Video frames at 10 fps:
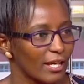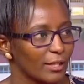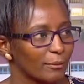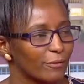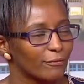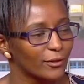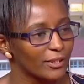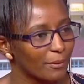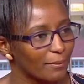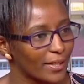And my
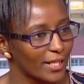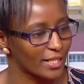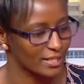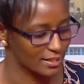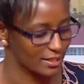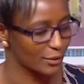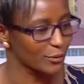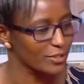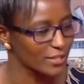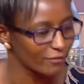phone number is
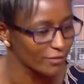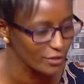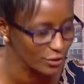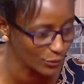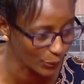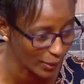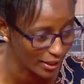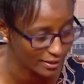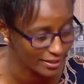0701.